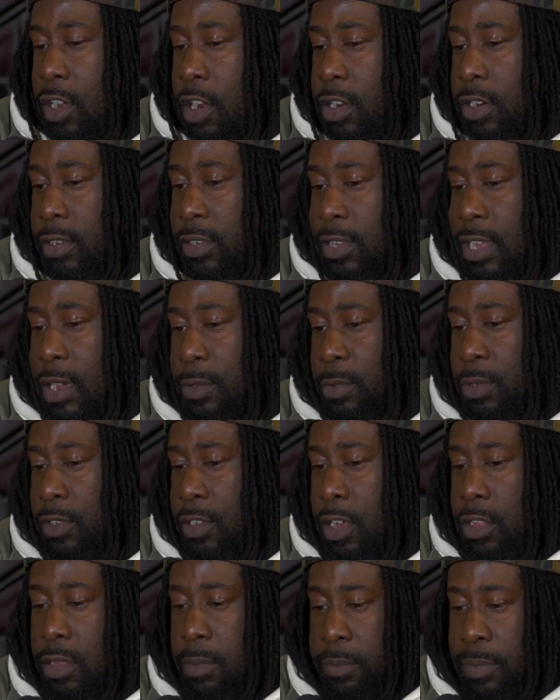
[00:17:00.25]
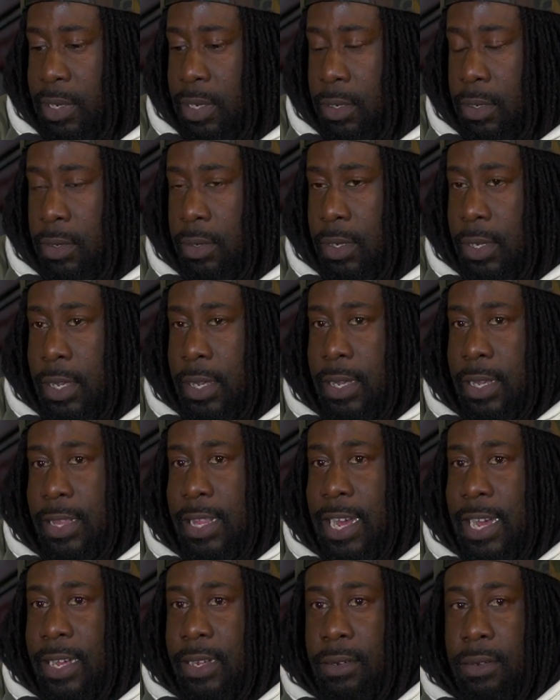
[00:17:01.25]
artist that was on the bill
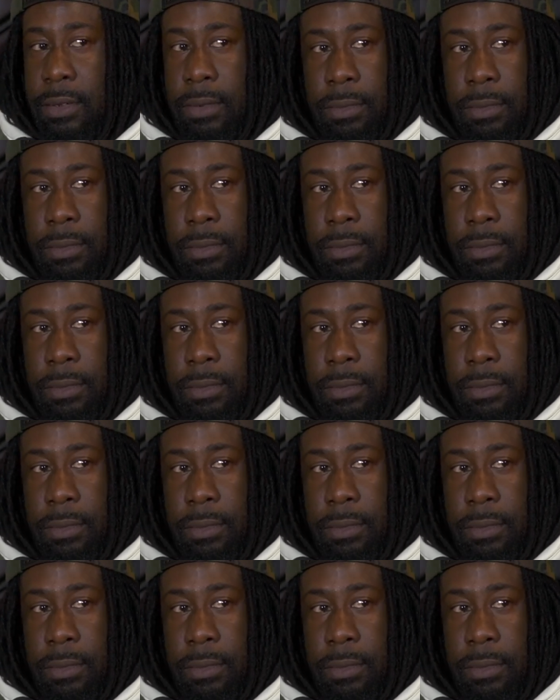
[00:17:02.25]
that